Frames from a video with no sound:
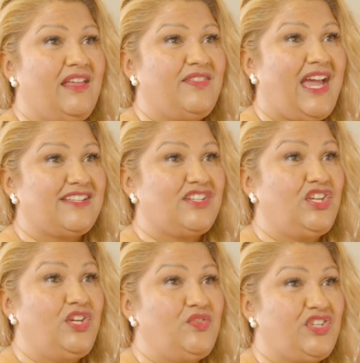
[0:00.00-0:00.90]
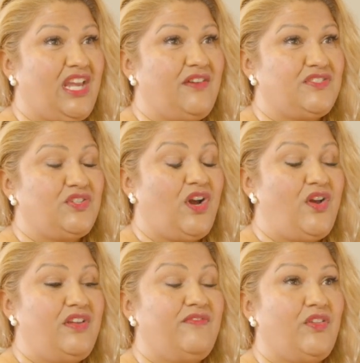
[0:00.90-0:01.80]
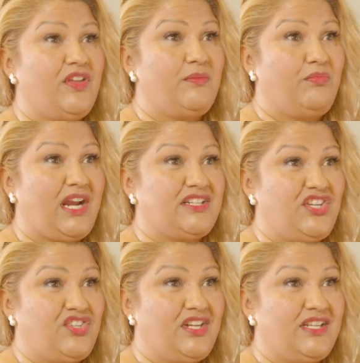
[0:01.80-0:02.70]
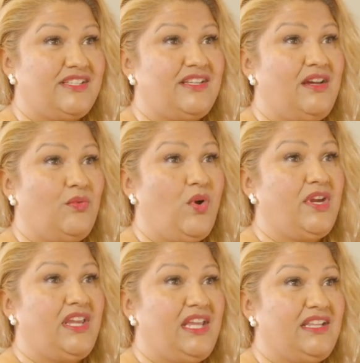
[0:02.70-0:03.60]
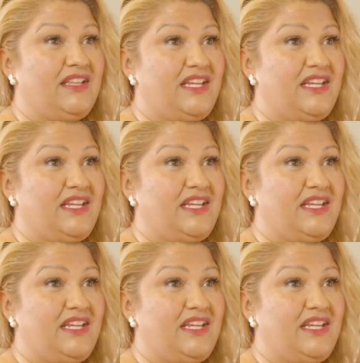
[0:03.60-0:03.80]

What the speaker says: That's a huge gift, not only for the practitioners working in the